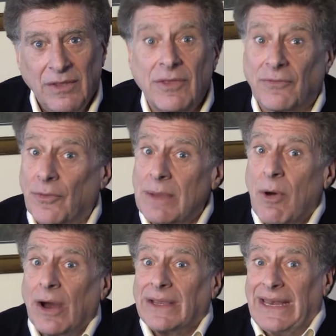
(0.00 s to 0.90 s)
The free
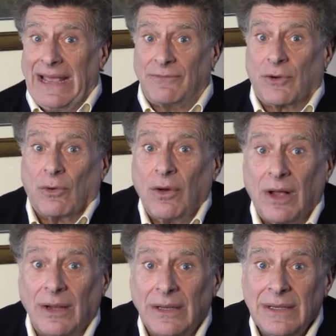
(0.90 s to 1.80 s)
market, after
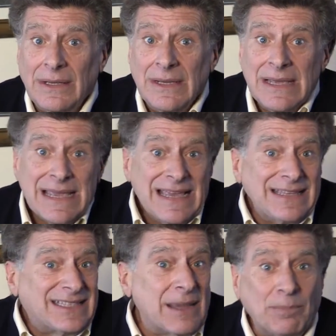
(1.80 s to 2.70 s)
all,
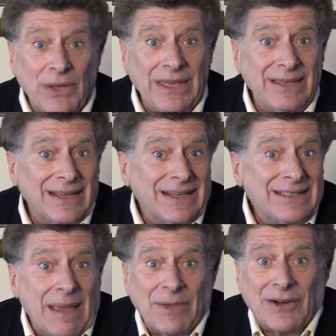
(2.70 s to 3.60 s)
is simply a
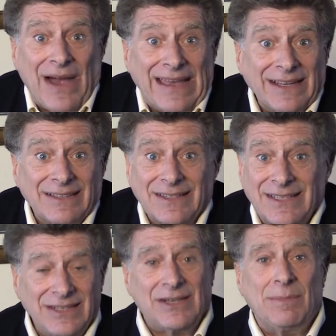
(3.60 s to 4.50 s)
democratic
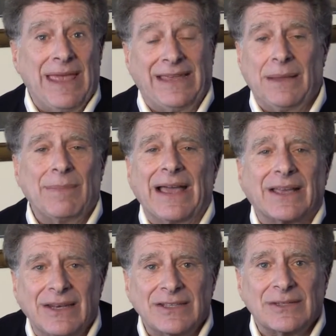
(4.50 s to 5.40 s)
decision-making
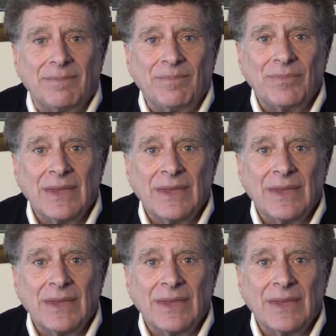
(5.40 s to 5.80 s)
mechanism